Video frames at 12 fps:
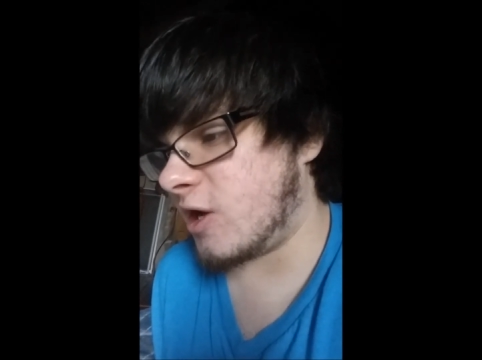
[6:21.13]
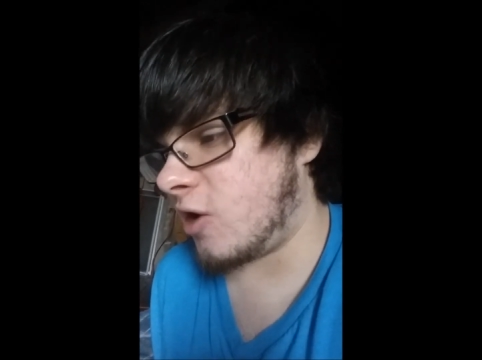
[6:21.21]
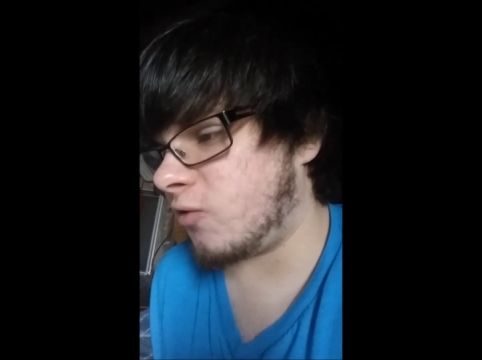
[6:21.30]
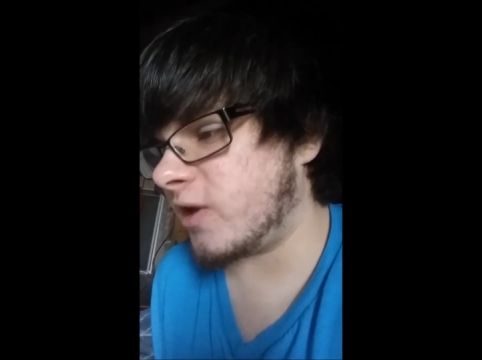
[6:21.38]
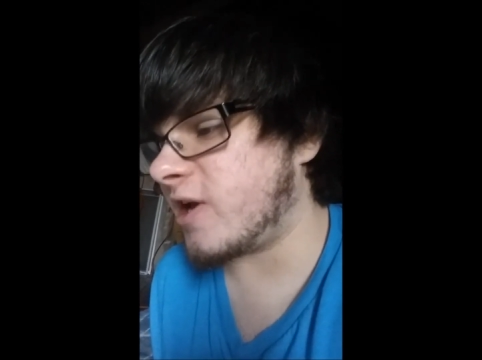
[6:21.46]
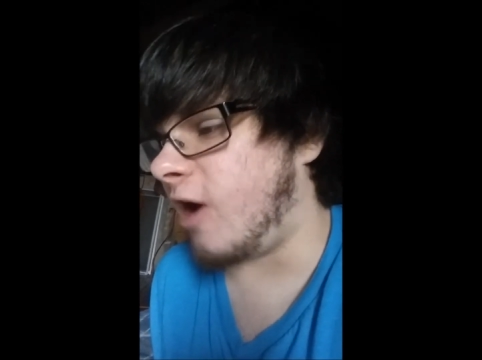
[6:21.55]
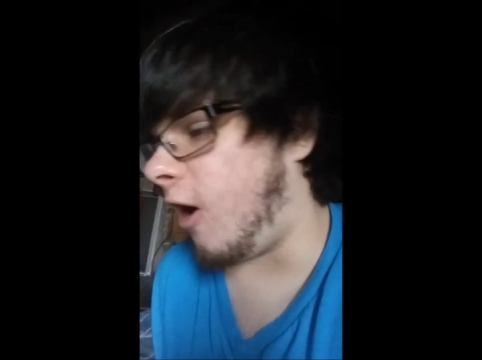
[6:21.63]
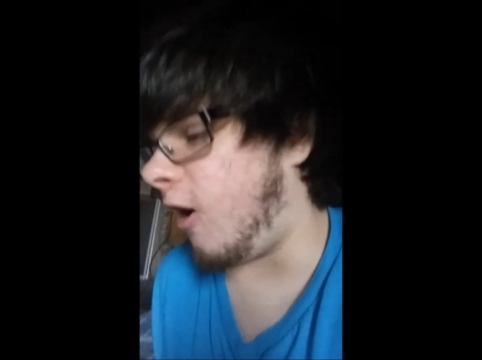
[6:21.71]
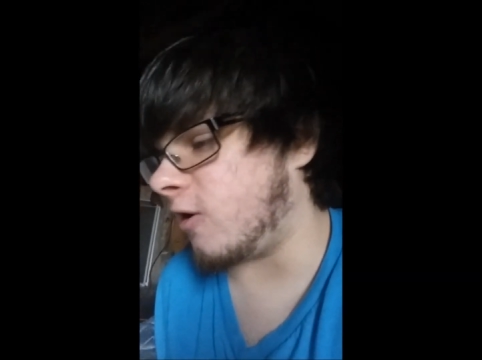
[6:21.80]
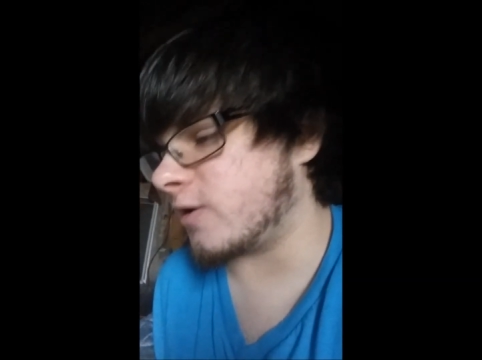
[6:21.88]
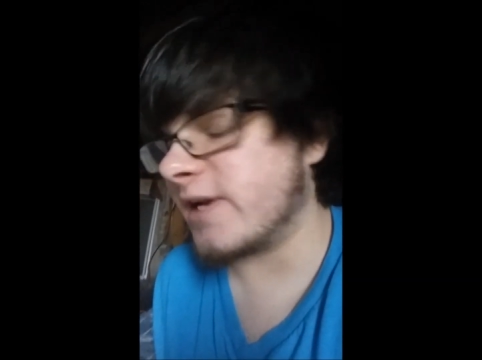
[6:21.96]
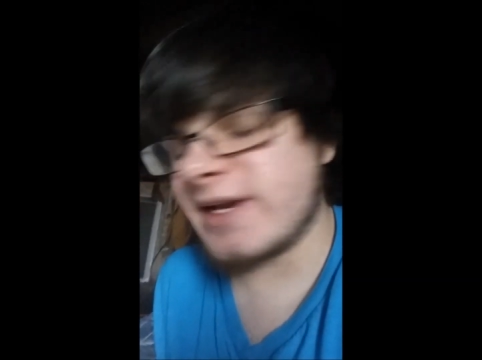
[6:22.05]
only
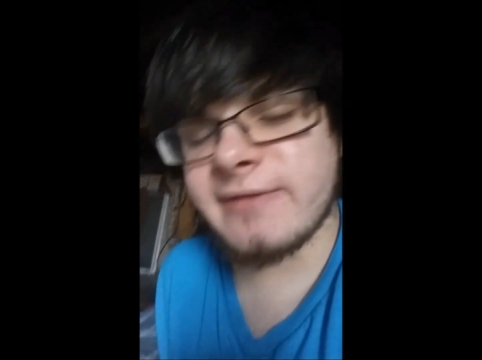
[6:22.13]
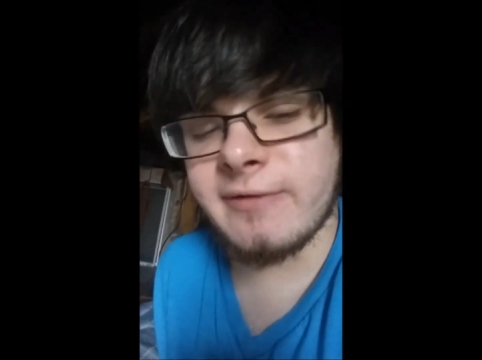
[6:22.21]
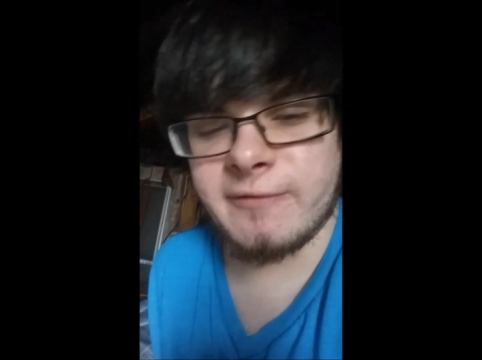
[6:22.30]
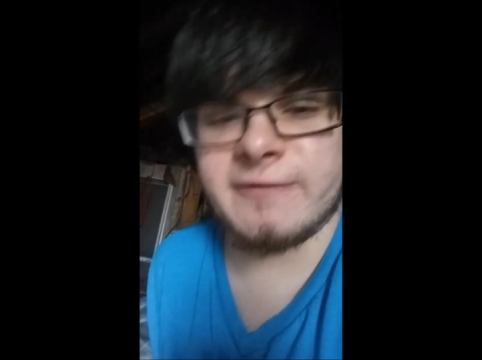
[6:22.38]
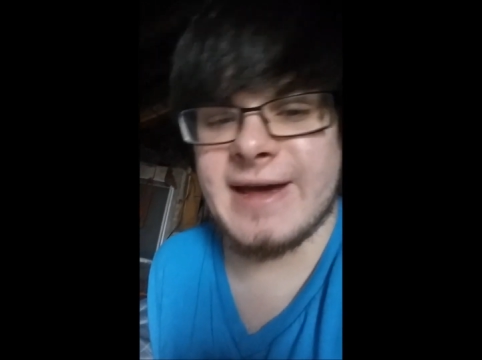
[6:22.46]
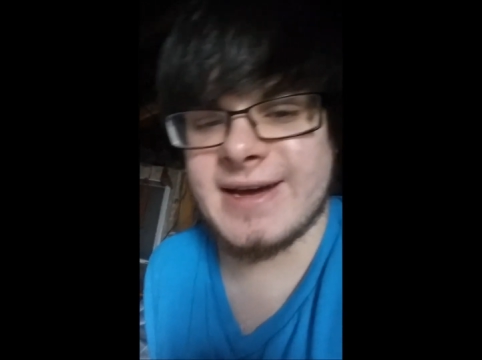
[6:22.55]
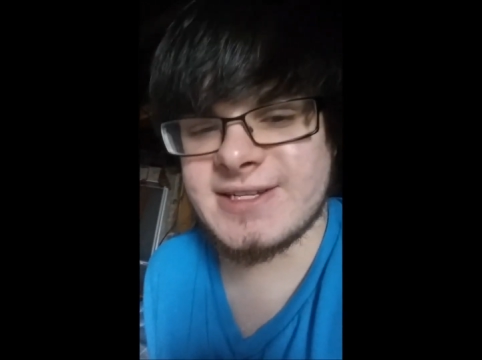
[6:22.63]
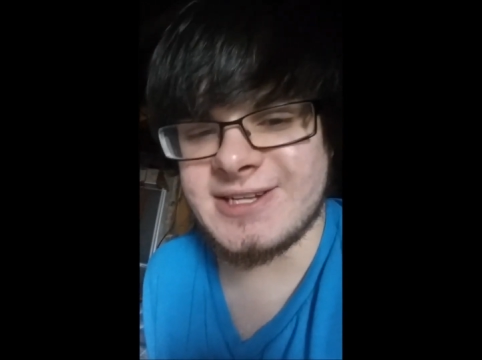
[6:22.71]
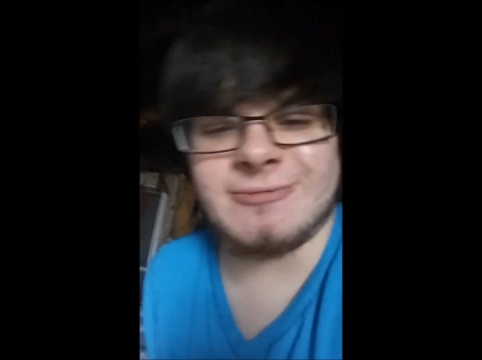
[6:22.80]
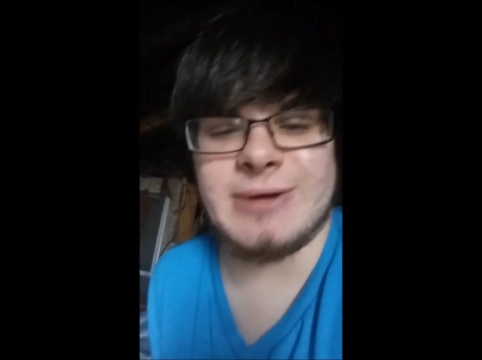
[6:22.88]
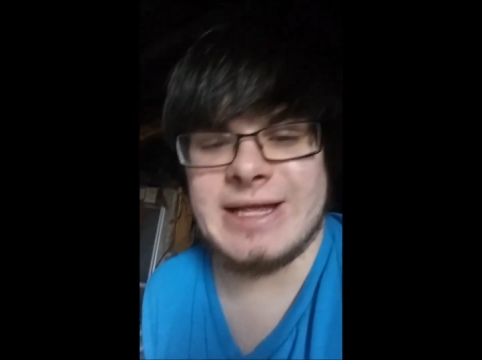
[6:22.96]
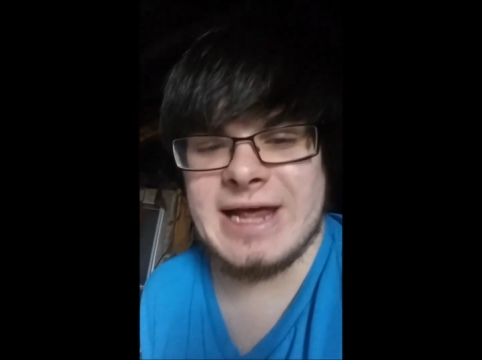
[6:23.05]
cognitive effects it
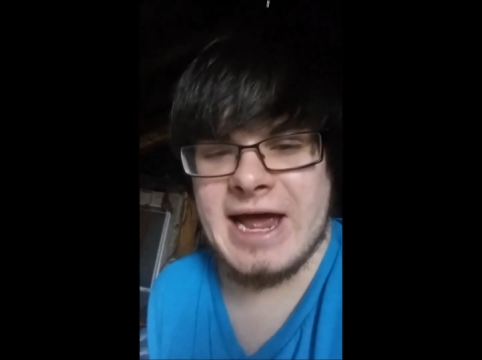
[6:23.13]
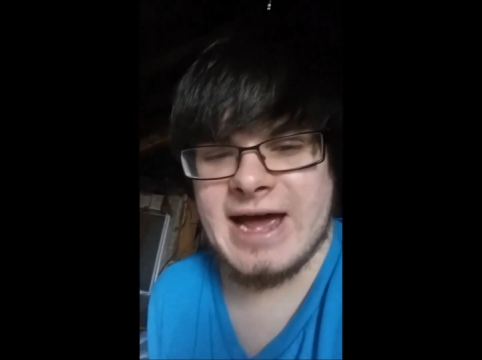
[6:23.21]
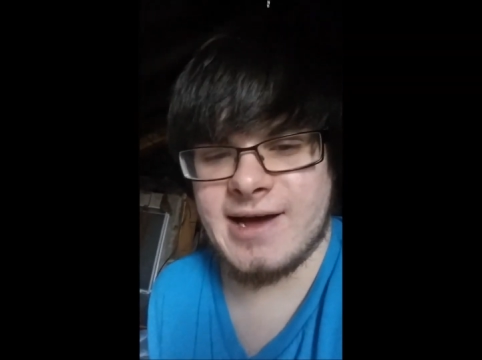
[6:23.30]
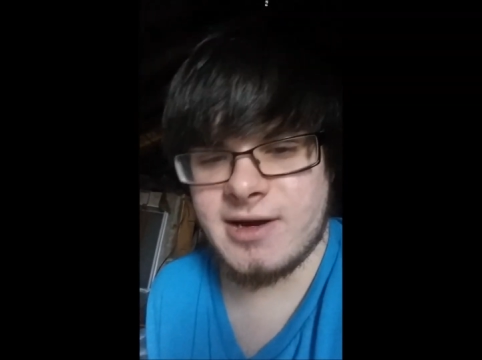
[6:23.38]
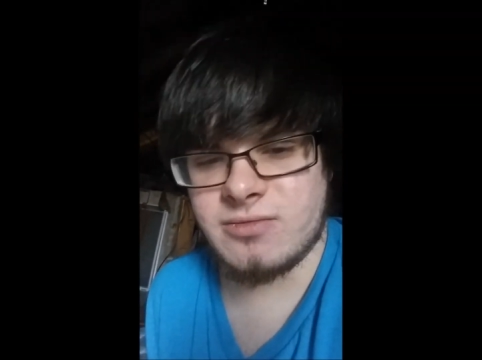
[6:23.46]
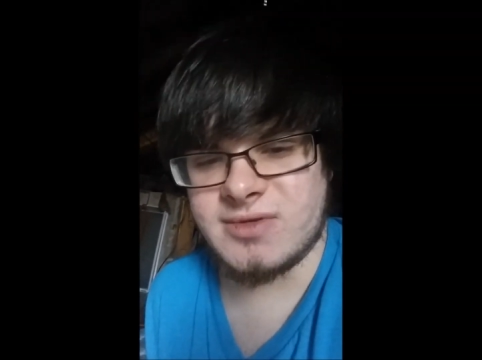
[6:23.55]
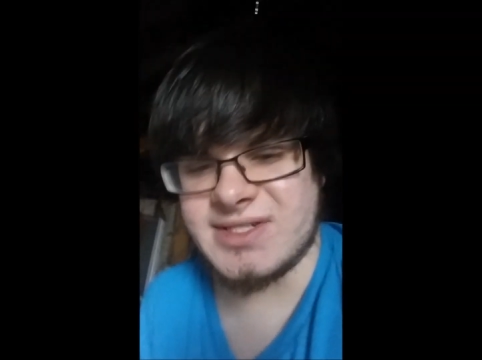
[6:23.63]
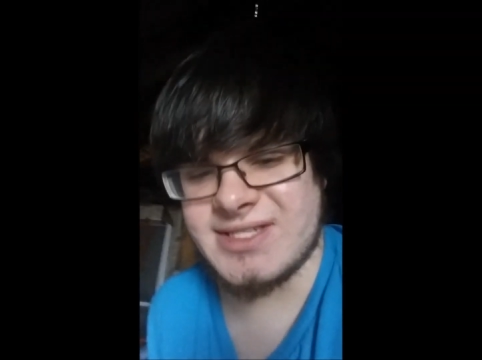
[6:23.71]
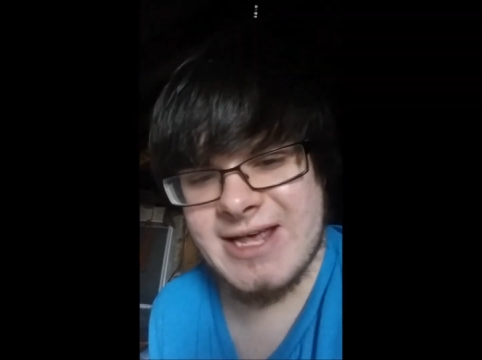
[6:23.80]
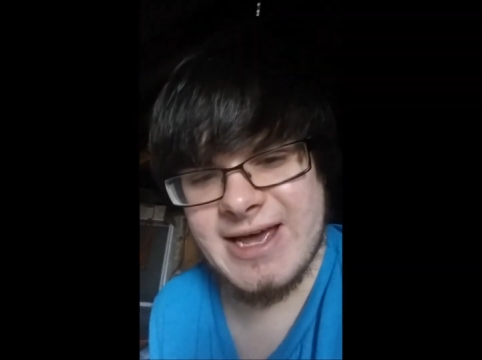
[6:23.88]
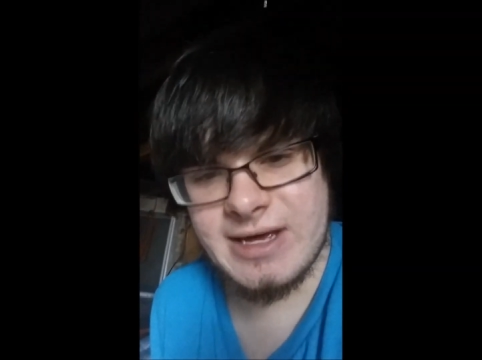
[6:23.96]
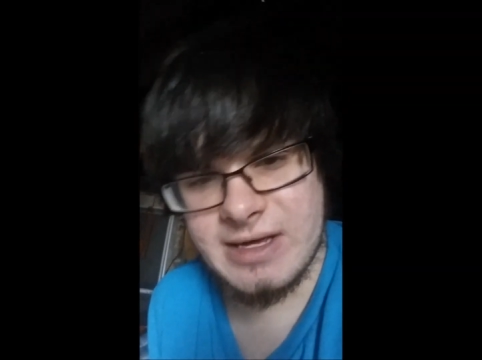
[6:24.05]
really had was
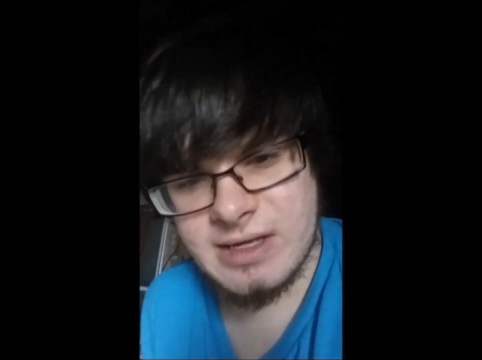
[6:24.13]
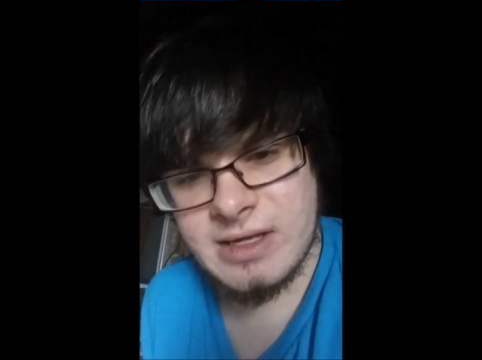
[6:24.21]
that